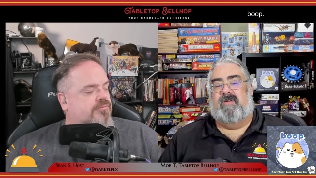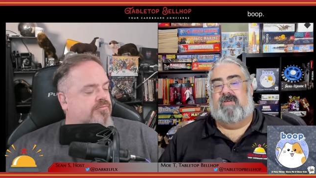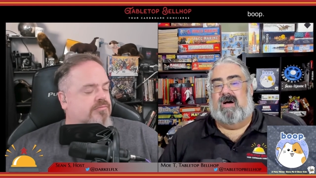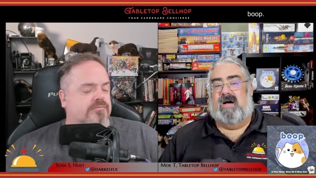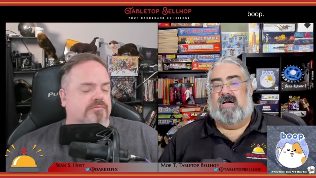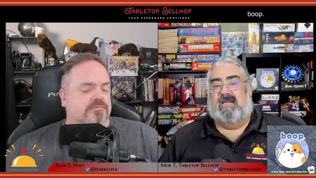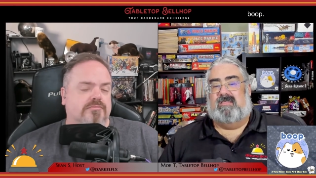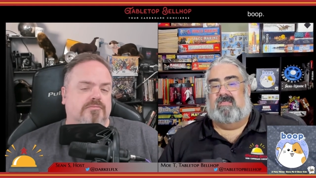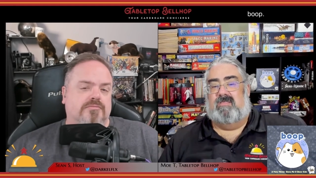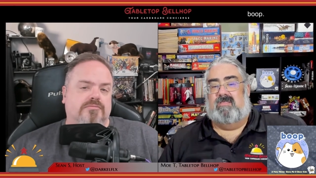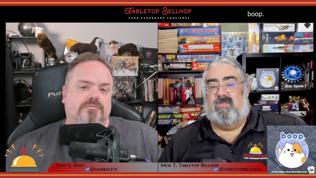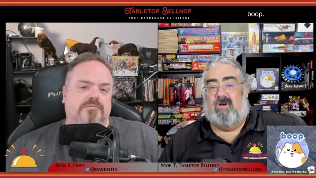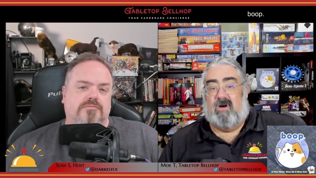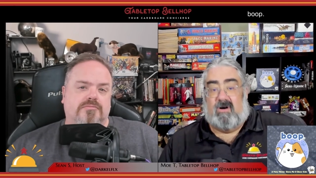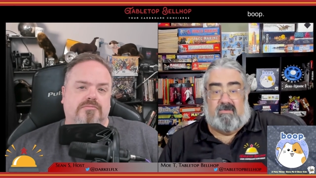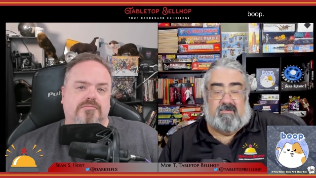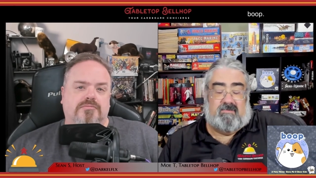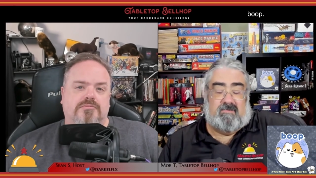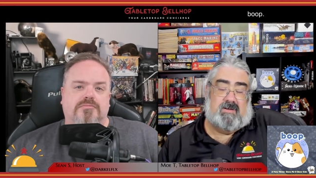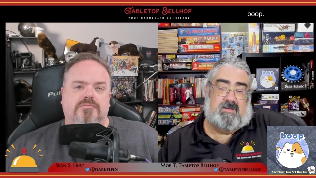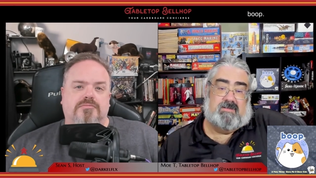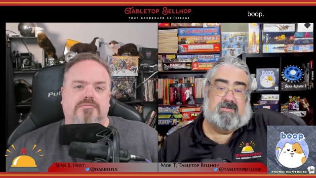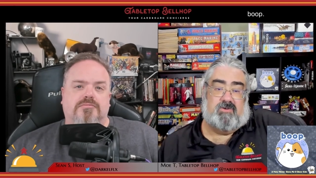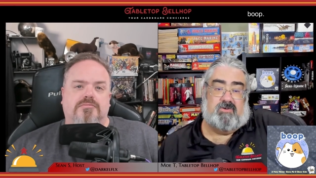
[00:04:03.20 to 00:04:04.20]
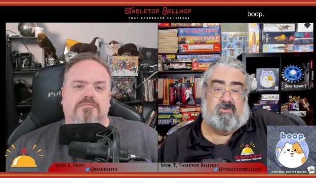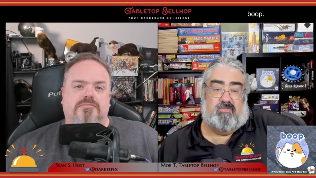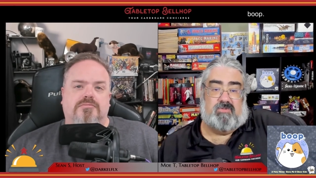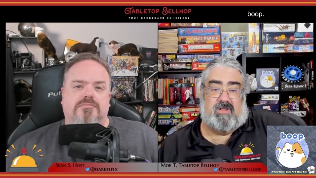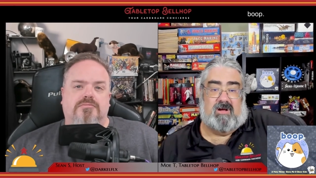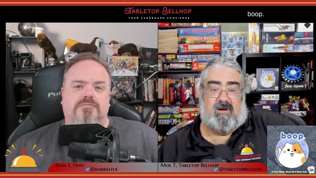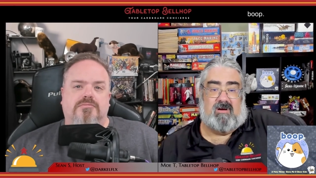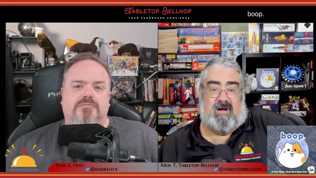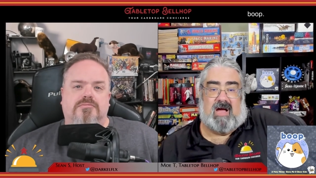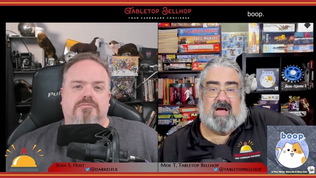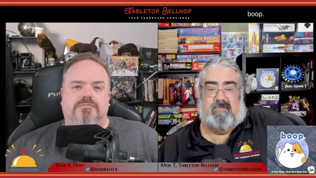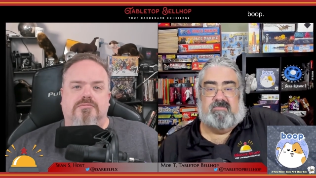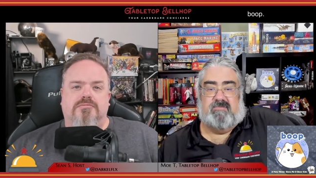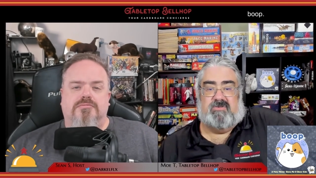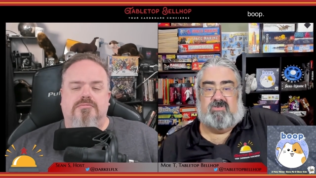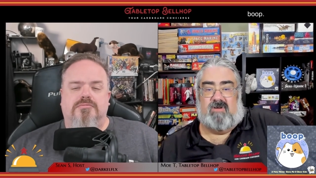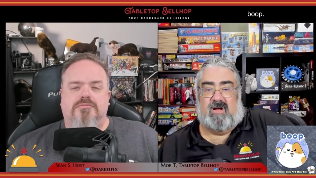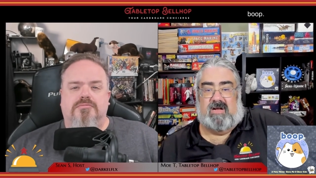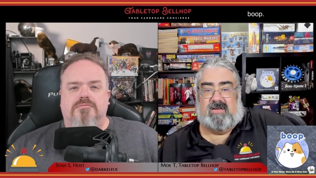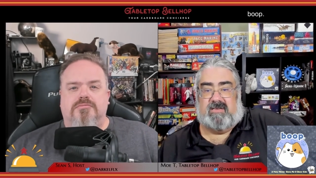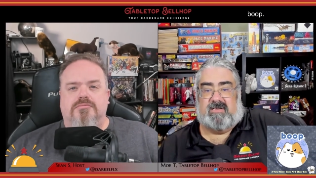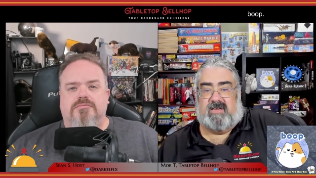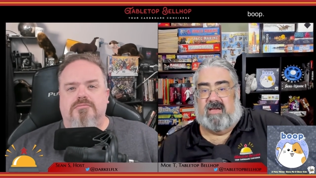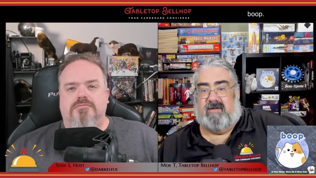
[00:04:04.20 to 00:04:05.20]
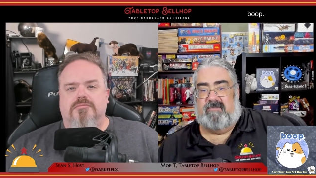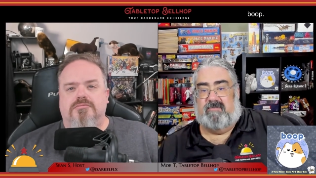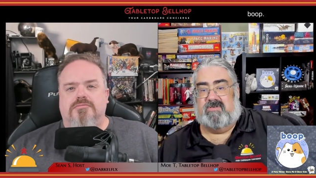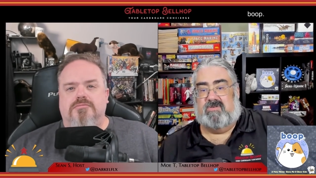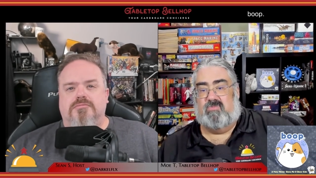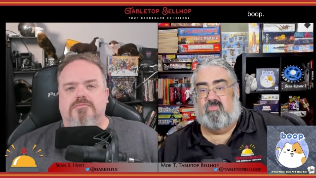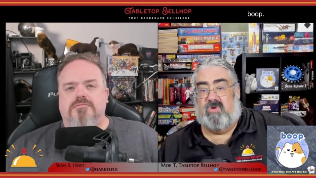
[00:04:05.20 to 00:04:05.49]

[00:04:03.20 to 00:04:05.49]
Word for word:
Speaker 1: and I love two-player abstract games.